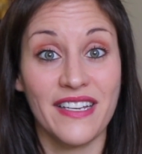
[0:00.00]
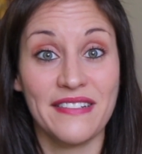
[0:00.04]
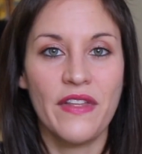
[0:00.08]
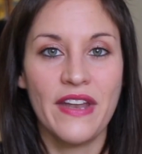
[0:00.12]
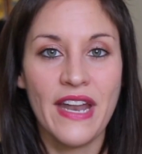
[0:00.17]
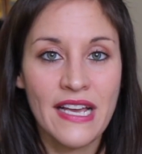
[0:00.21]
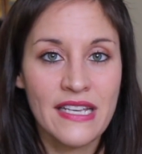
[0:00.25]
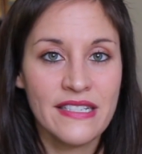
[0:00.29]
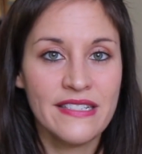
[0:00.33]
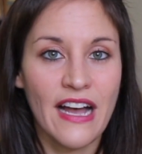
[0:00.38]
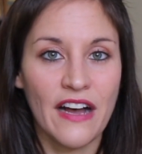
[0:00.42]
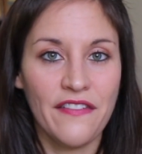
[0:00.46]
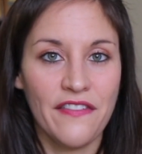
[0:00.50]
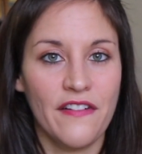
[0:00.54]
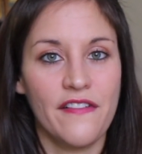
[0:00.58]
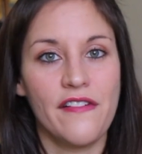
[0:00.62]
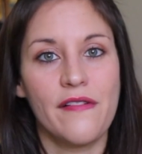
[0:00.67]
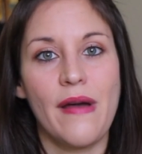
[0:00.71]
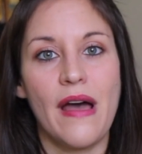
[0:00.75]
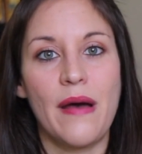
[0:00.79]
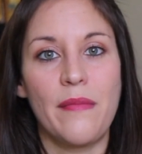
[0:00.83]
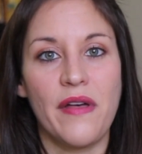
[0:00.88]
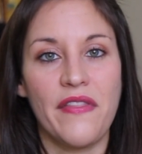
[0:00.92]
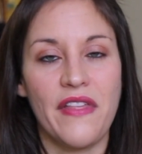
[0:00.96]
The next outfit
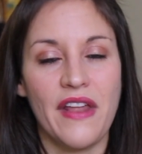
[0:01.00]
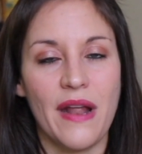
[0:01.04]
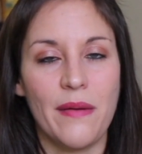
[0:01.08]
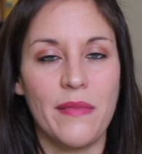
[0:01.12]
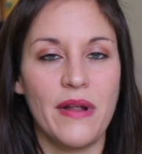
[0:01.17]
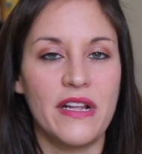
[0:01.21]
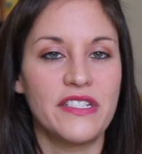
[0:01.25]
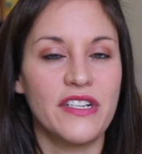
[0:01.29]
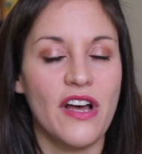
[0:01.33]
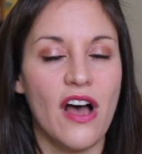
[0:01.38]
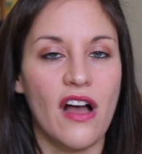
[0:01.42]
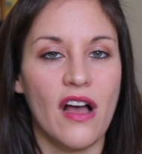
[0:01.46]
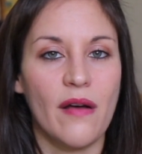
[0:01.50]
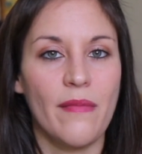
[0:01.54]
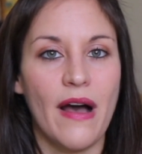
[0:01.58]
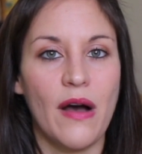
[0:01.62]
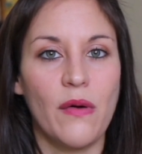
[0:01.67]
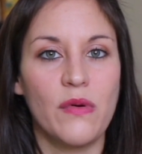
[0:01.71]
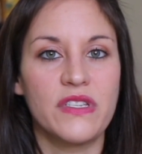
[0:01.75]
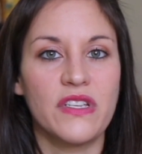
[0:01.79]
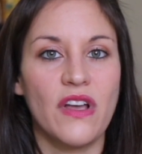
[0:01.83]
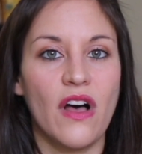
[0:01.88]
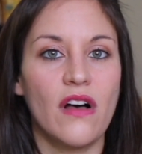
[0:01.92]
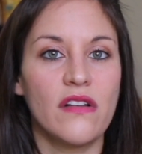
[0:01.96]
from Emma that I'm going to talk about
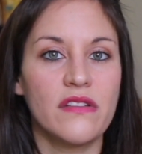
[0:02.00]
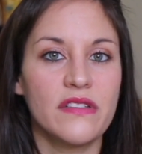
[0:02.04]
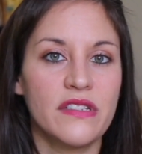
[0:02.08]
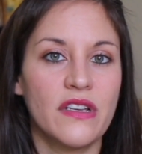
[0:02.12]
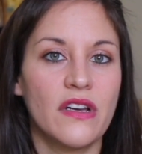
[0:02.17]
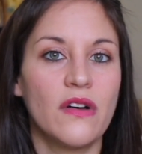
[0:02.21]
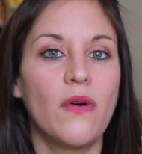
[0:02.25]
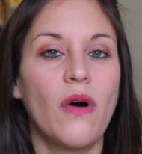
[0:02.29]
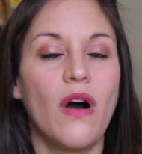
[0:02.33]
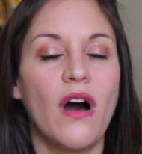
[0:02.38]
was also